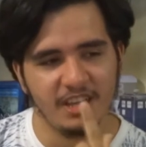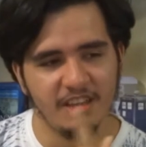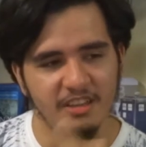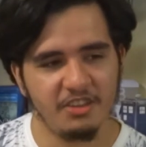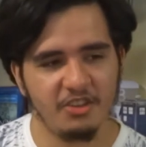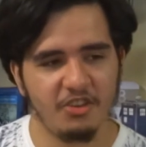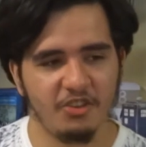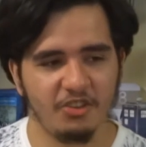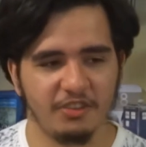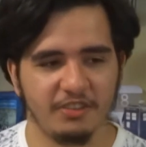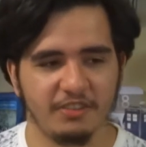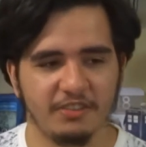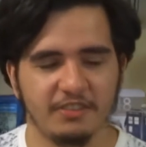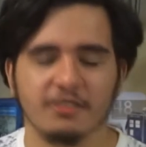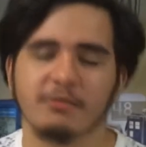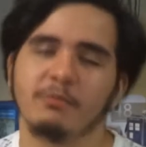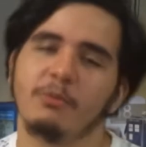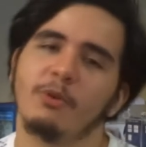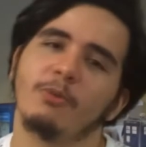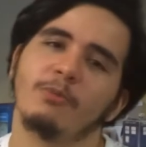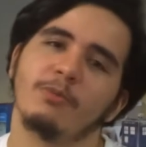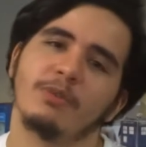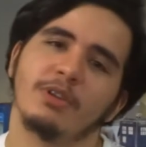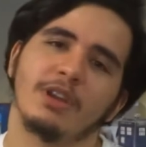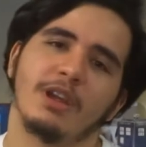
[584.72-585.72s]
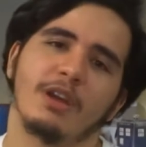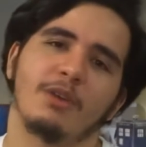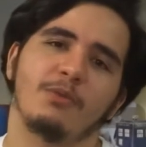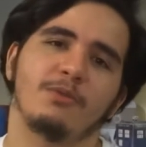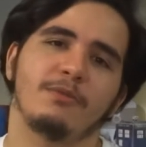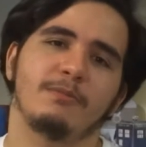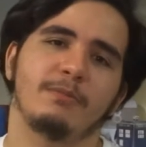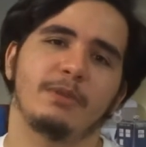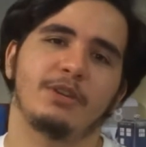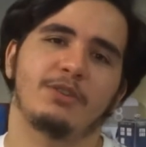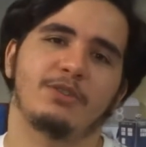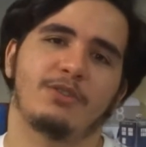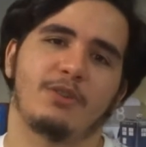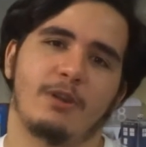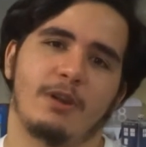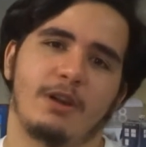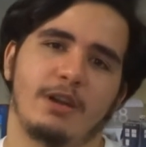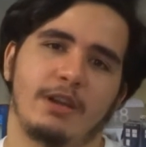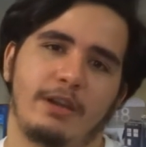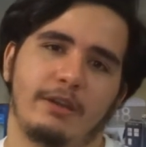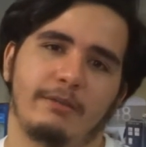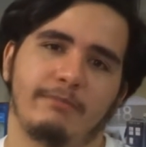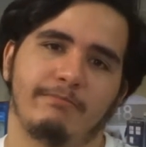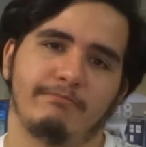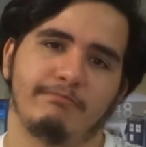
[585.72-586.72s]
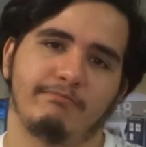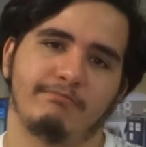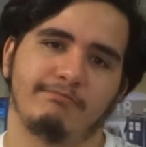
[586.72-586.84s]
You know, this is the moment I would be crying.